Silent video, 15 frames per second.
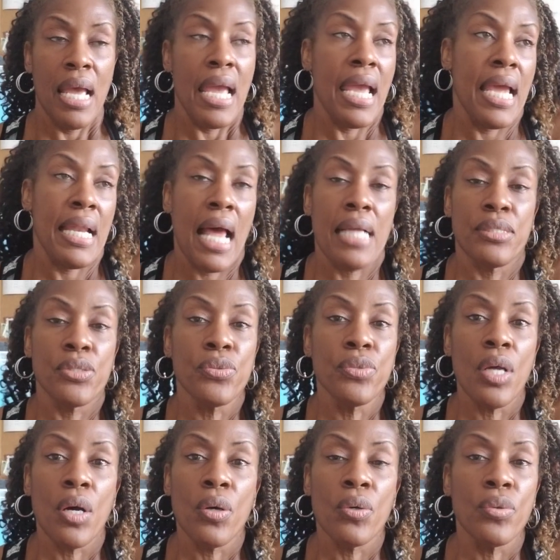And I do
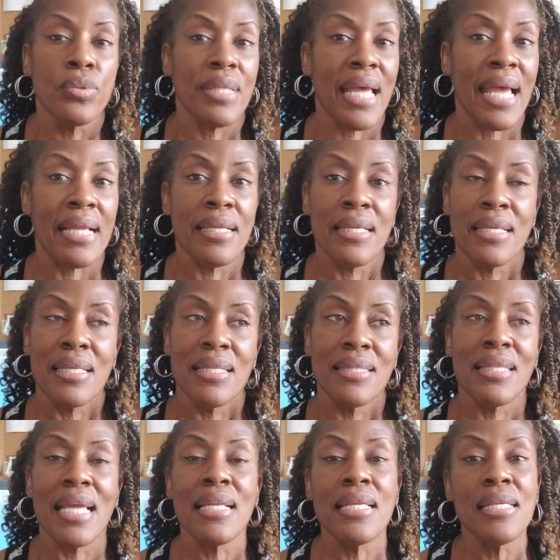know that
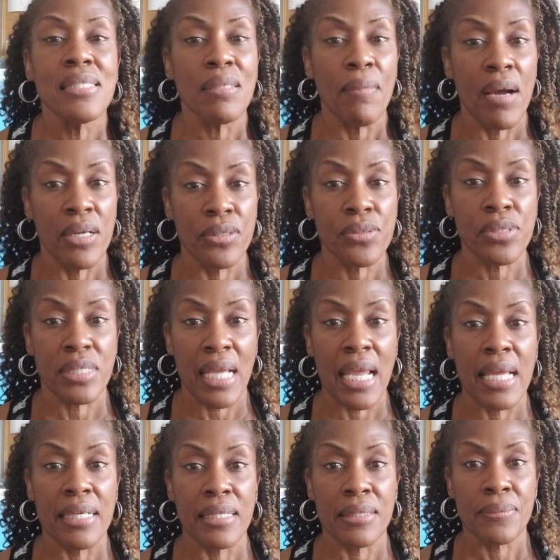they need some
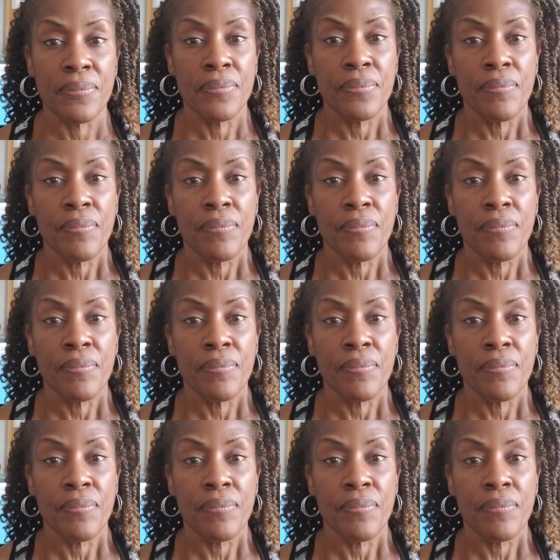understanding.